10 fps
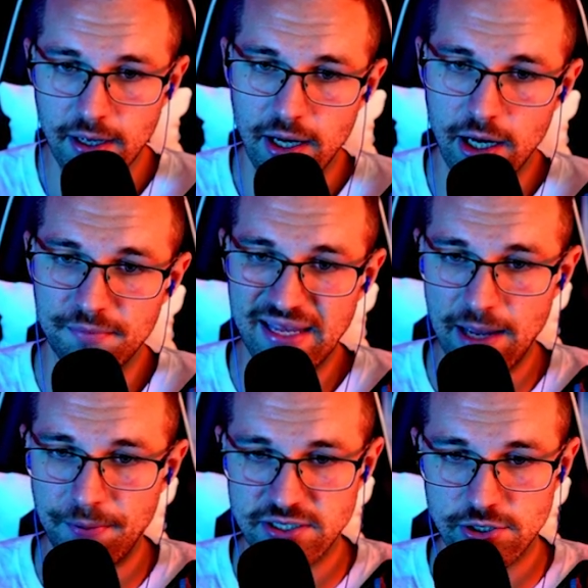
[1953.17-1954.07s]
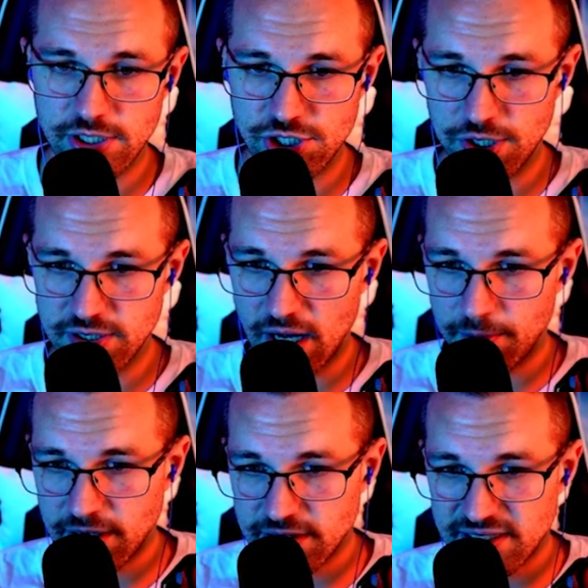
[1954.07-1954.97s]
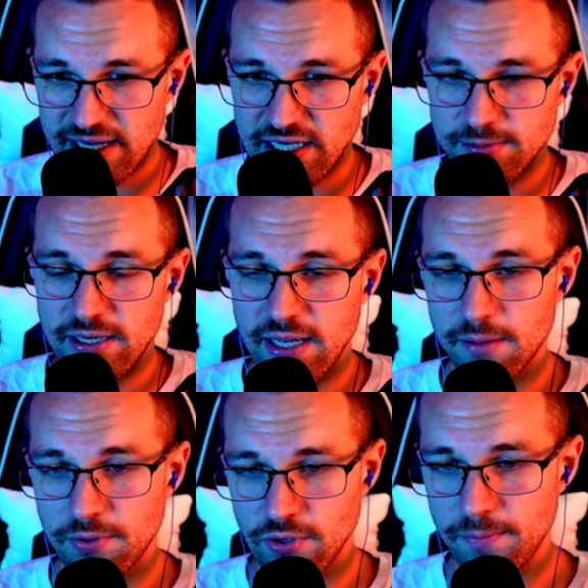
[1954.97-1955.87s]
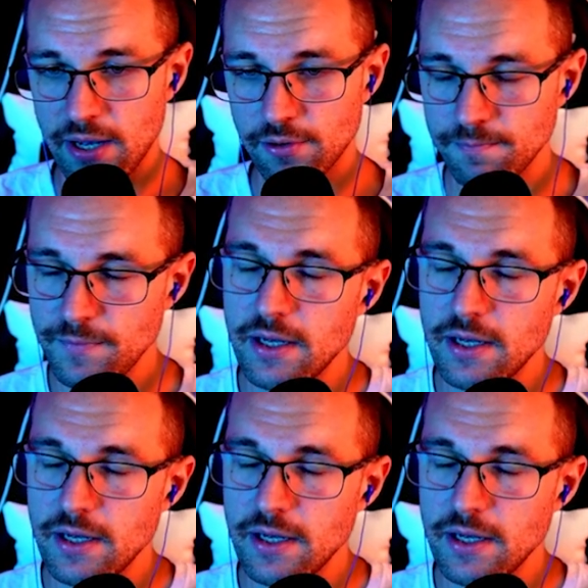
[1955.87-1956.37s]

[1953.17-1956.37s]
The Apex turret shares Heimerdinger's attack speed and ability power.